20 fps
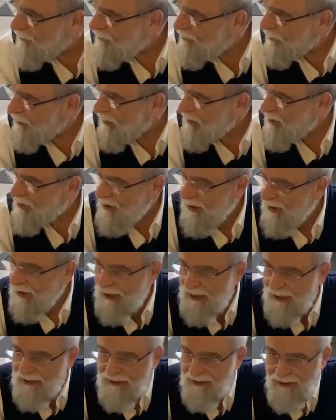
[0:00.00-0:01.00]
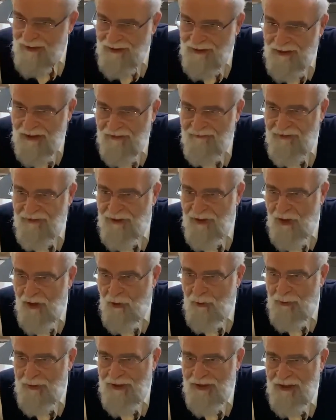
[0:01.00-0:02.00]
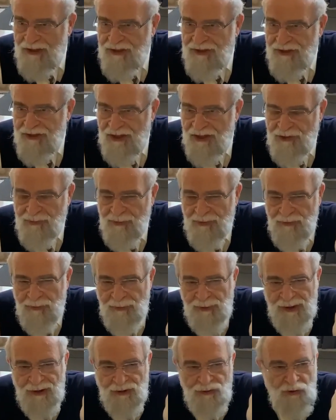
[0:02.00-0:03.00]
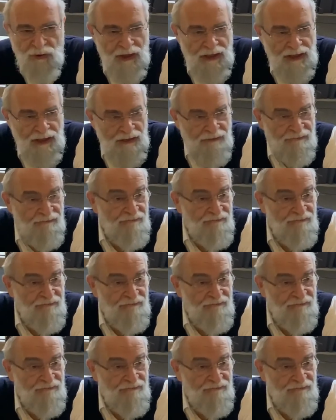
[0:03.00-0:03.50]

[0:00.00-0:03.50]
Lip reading: Once again, you never know in these things whether we are talking of